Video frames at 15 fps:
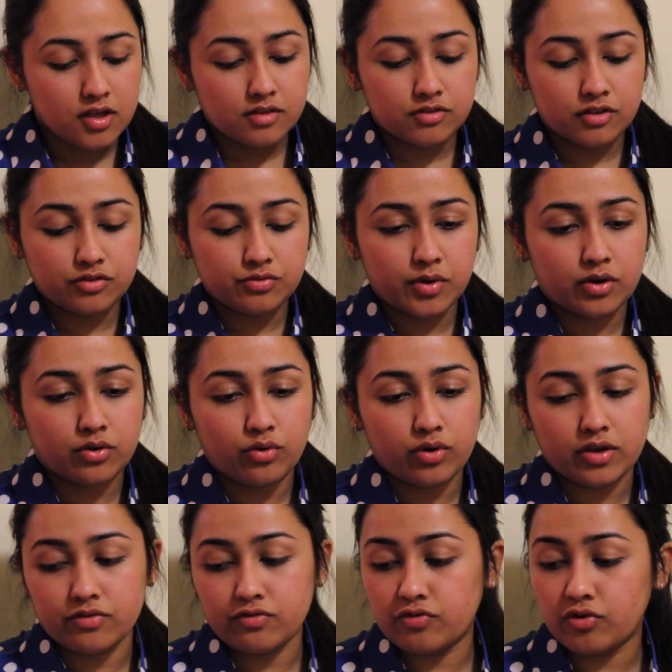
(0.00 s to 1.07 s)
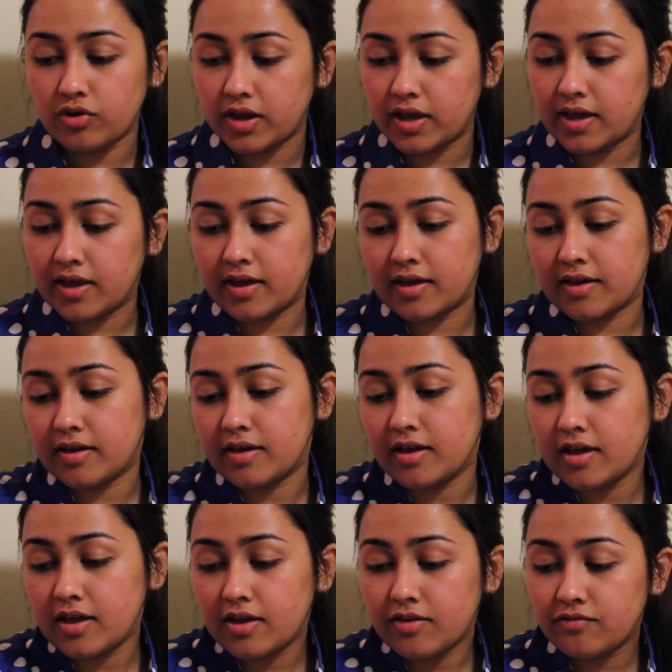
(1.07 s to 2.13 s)
Since we're going for a
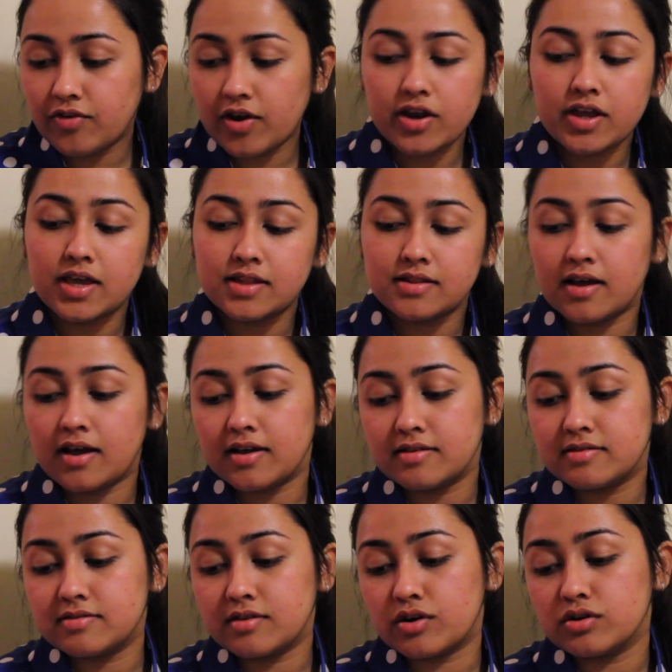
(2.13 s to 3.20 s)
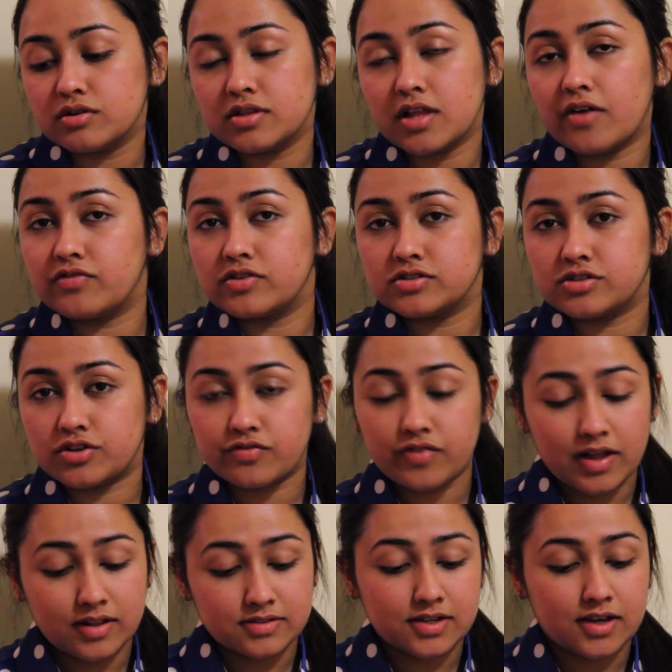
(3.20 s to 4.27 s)
very nice subtle lavender
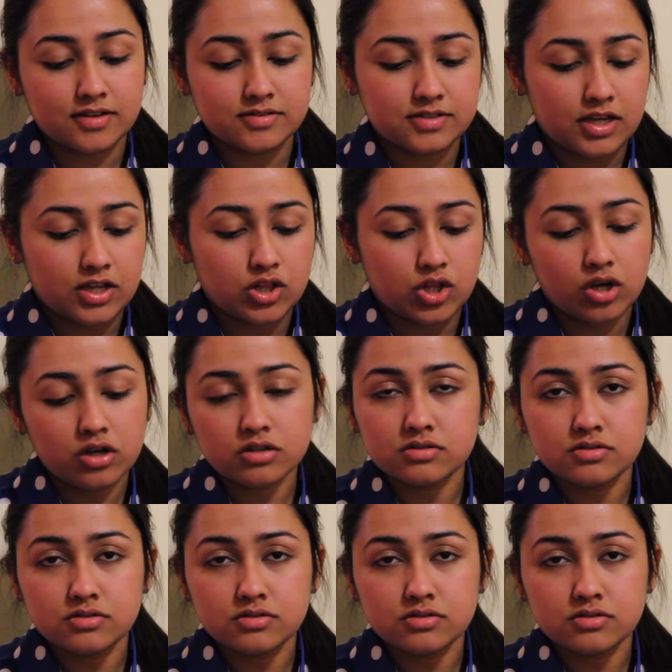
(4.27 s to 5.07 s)
Valentine's Day look,